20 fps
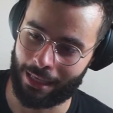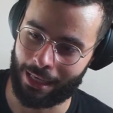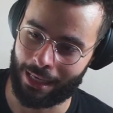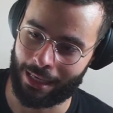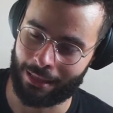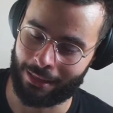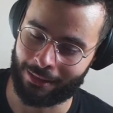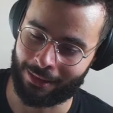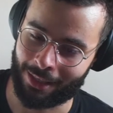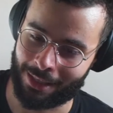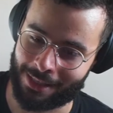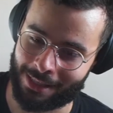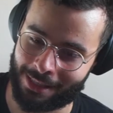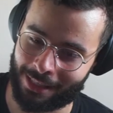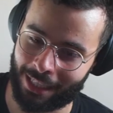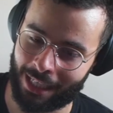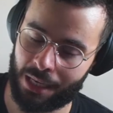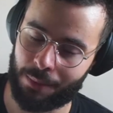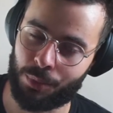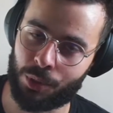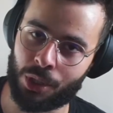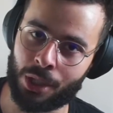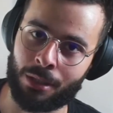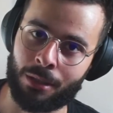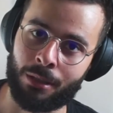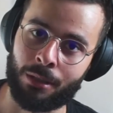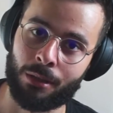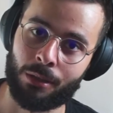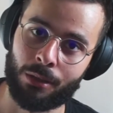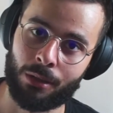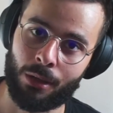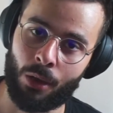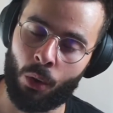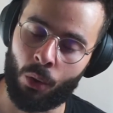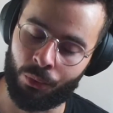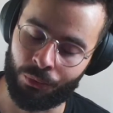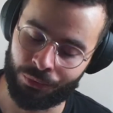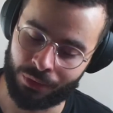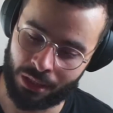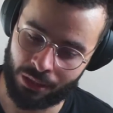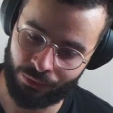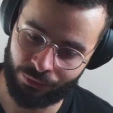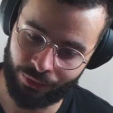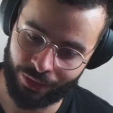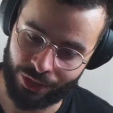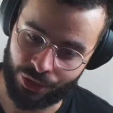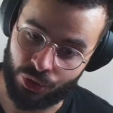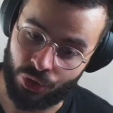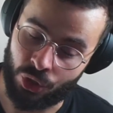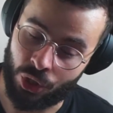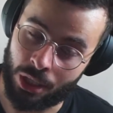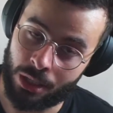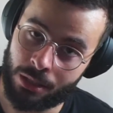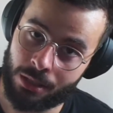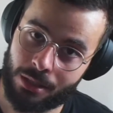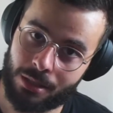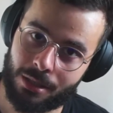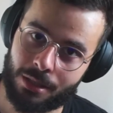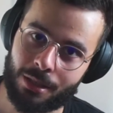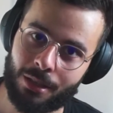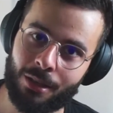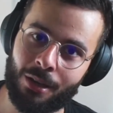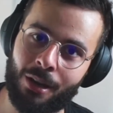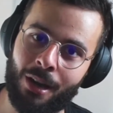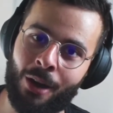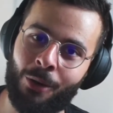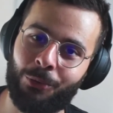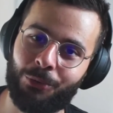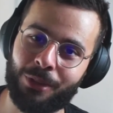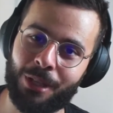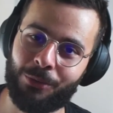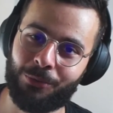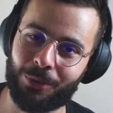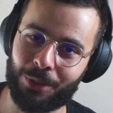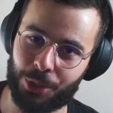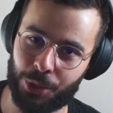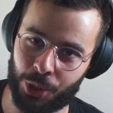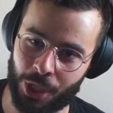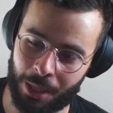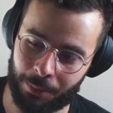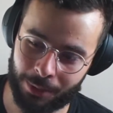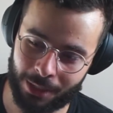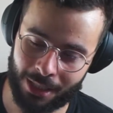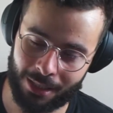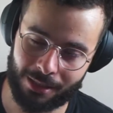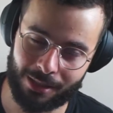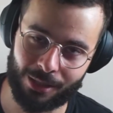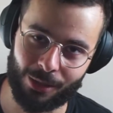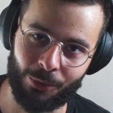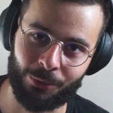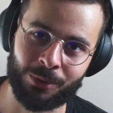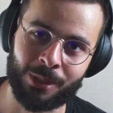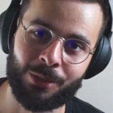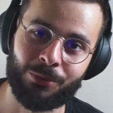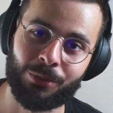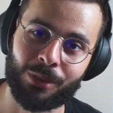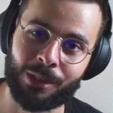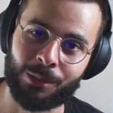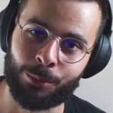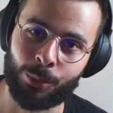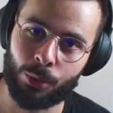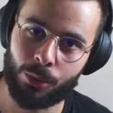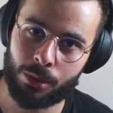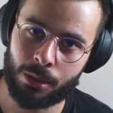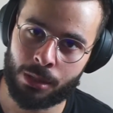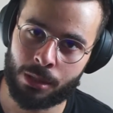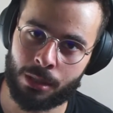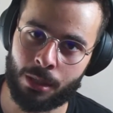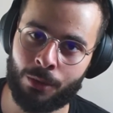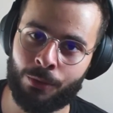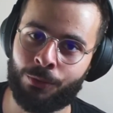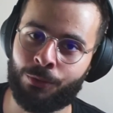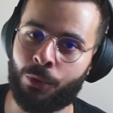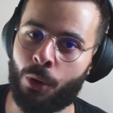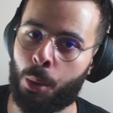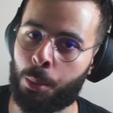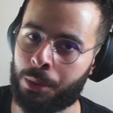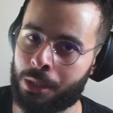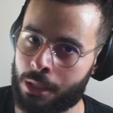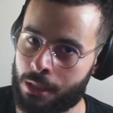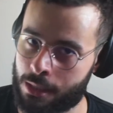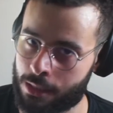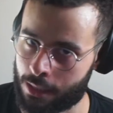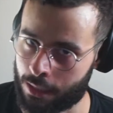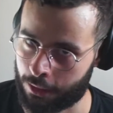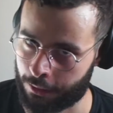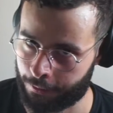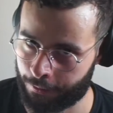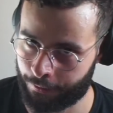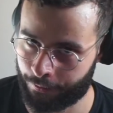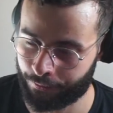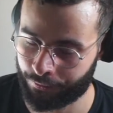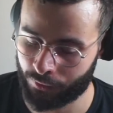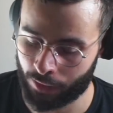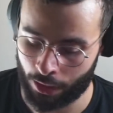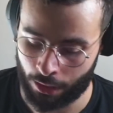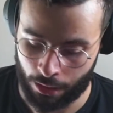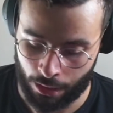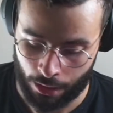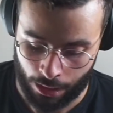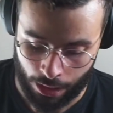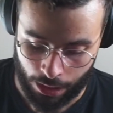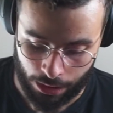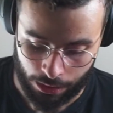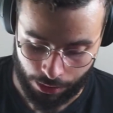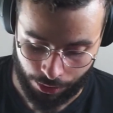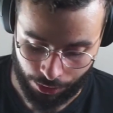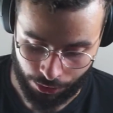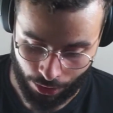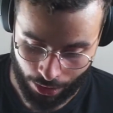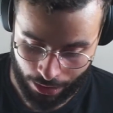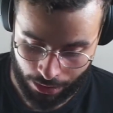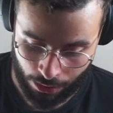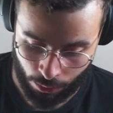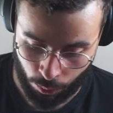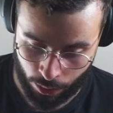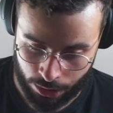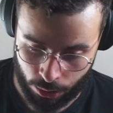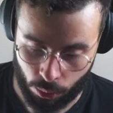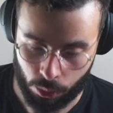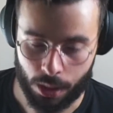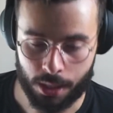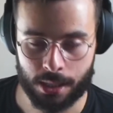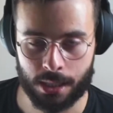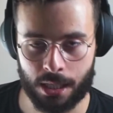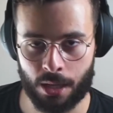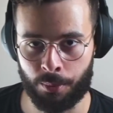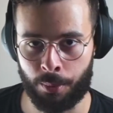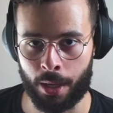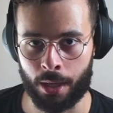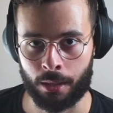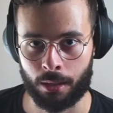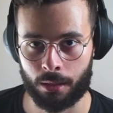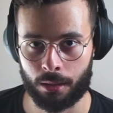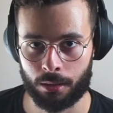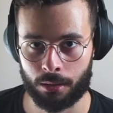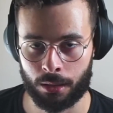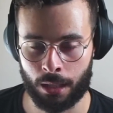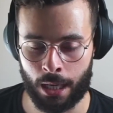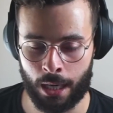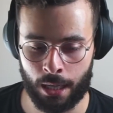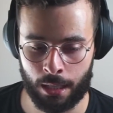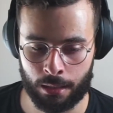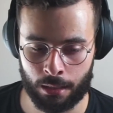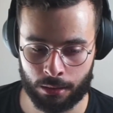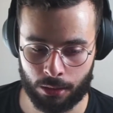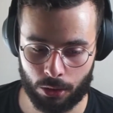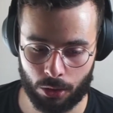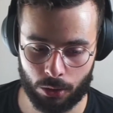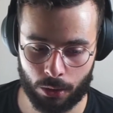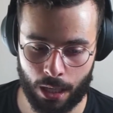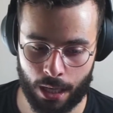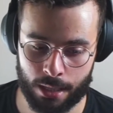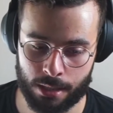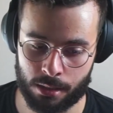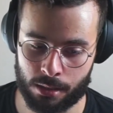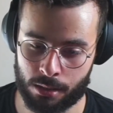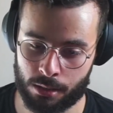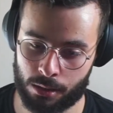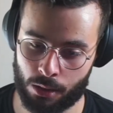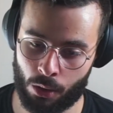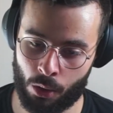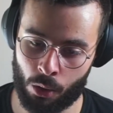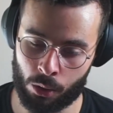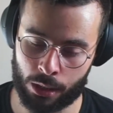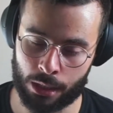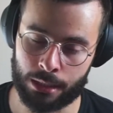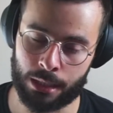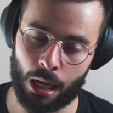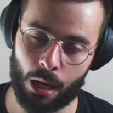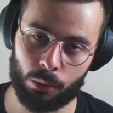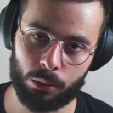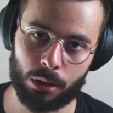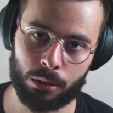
transcription of different genes, of different chapters, of different books from this cell. Then we took a step back and I told you guys, okay, now that we